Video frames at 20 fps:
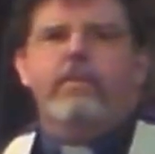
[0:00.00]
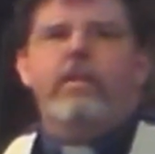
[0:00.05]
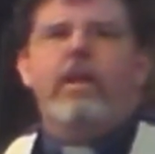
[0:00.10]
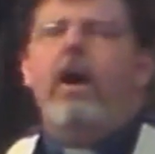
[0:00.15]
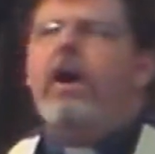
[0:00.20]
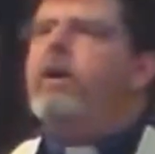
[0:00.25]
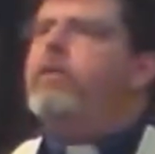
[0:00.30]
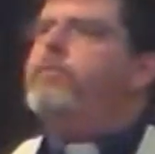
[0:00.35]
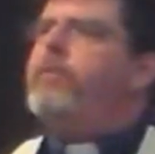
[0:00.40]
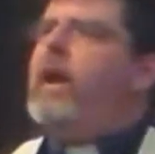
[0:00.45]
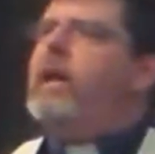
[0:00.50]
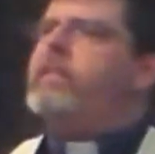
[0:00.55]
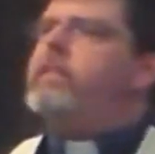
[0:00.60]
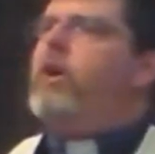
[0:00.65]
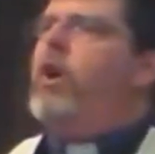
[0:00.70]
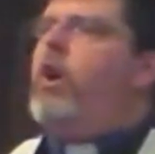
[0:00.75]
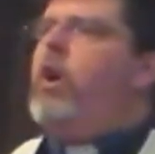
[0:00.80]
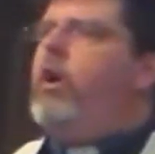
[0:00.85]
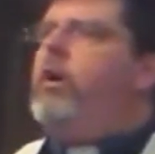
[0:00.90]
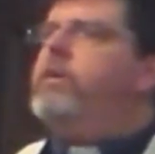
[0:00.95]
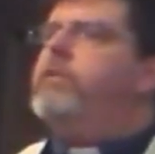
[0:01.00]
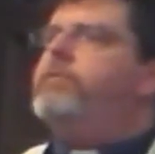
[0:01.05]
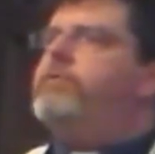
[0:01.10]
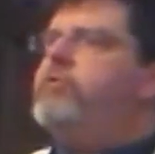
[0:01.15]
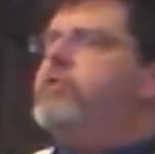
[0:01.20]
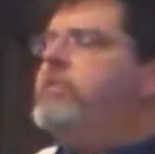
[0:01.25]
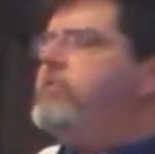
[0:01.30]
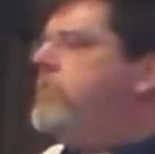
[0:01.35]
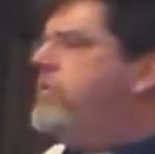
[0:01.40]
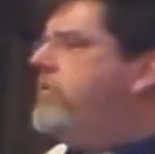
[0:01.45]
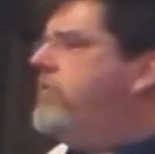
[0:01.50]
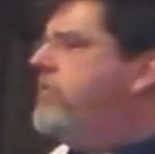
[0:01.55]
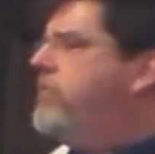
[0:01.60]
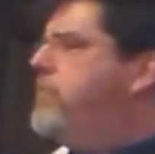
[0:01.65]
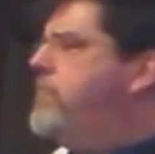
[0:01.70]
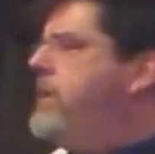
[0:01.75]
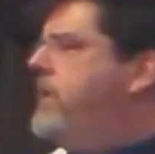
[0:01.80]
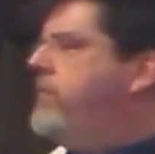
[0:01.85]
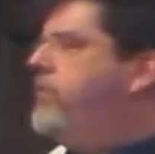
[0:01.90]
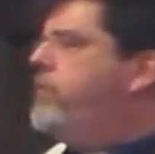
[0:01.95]
Love at the heart of
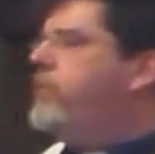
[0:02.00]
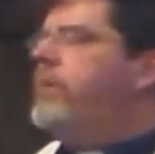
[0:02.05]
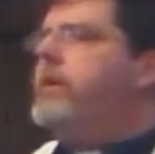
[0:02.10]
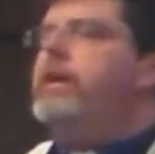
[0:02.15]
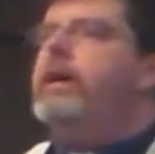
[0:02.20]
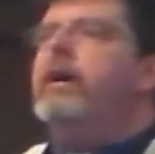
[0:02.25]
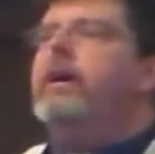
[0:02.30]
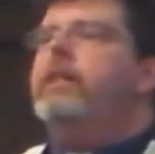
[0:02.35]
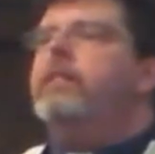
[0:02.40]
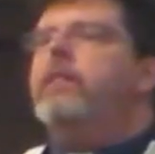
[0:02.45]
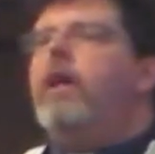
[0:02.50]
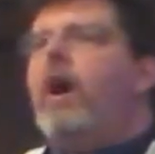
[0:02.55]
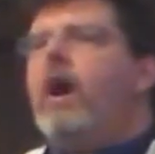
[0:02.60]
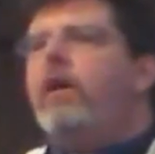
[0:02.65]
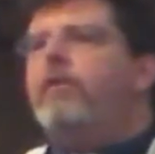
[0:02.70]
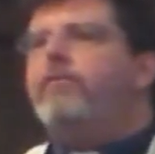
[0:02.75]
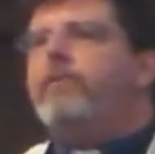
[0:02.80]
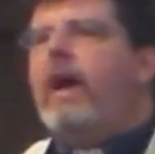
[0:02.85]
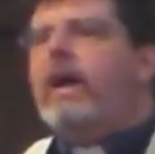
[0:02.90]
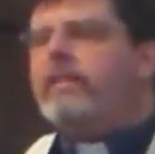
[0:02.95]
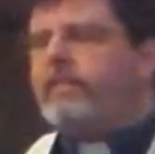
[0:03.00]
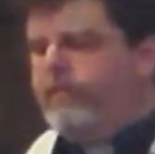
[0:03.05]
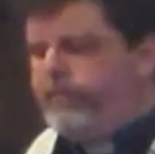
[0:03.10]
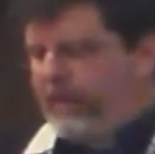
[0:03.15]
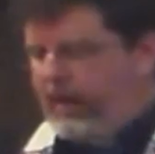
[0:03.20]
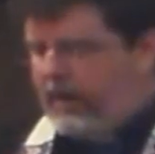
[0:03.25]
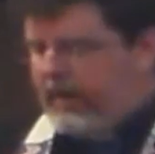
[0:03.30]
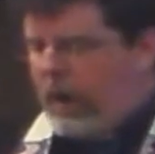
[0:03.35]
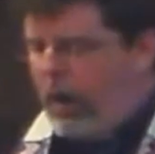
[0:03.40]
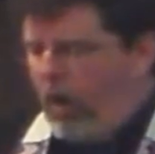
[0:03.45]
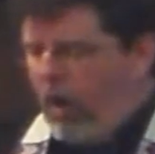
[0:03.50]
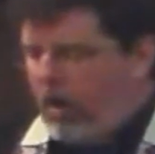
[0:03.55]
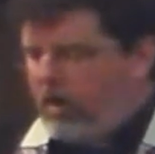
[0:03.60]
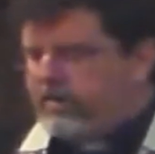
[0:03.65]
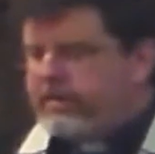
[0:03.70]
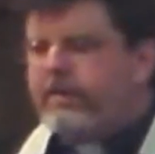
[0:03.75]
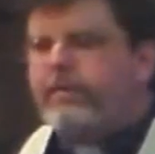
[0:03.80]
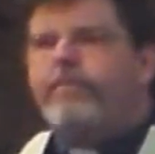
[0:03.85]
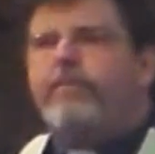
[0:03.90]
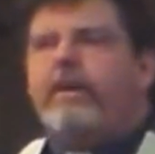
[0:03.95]
Jesus' ministry. Love at the very
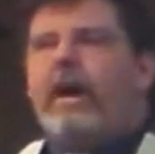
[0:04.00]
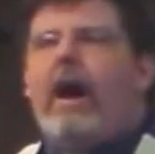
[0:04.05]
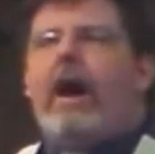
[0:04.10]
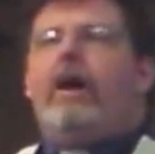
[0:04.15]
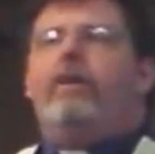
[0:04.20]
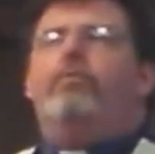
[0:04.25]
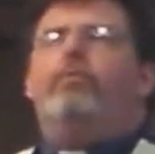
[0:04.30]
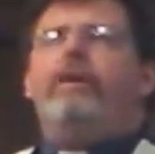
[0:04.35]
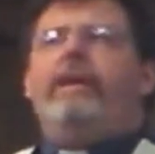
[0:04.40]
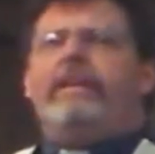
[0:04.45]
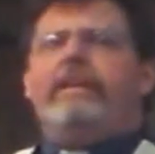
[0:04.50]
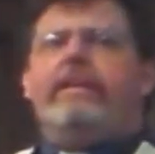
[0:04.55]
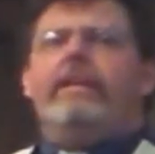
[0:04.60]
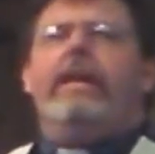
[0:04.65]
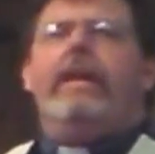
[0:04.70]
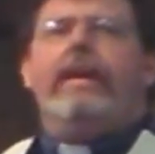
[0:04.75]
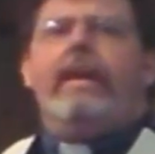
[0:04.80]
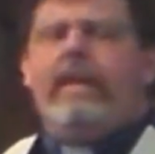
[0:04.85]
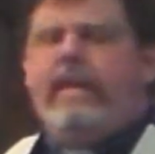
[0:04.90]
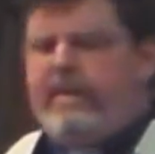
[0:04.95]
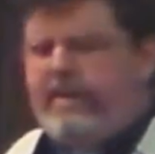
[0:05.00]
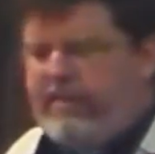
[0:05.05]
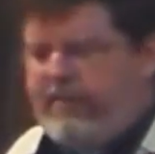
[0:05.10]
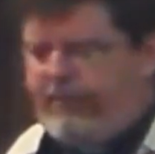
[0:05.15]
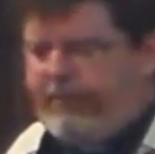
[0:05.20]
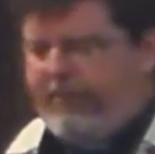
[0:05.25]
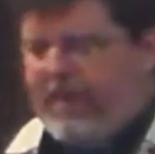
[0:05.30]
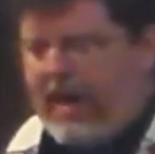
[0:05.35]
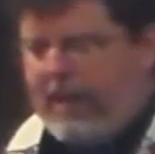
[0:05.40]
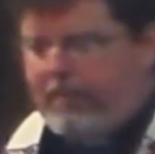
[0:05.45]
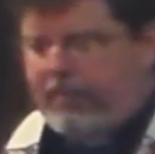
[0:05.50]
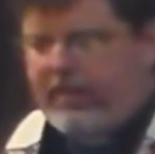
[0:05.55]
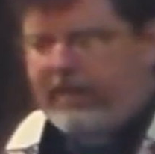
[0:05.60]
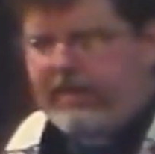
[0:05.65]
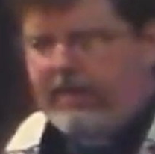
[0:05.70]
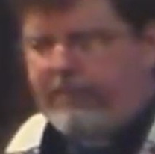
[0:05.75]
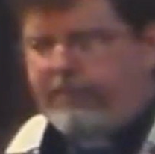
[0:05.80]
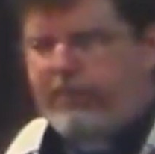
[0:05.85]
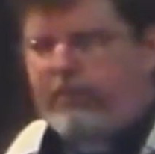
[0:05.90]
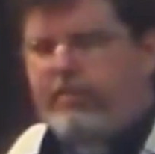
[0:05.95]
heart of God, written into the
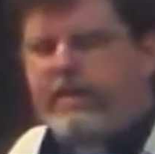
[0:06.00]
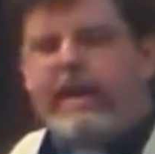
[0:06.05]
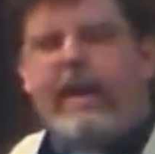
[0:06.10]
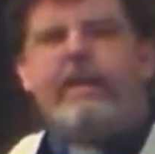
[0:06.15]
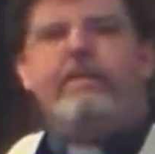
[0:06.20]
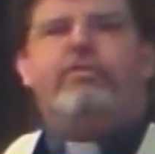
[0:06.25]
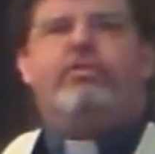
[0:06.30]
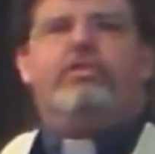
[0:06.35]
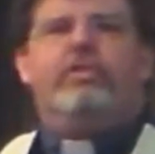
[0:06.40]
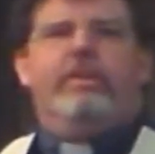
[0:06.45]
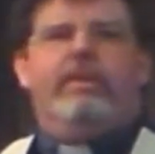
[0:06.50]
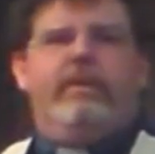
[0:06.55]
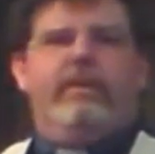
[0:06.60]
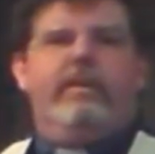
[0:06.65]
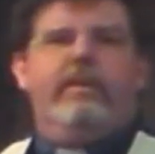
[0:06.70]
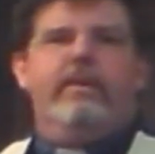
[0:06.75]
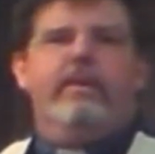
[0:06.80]
fabric of creation.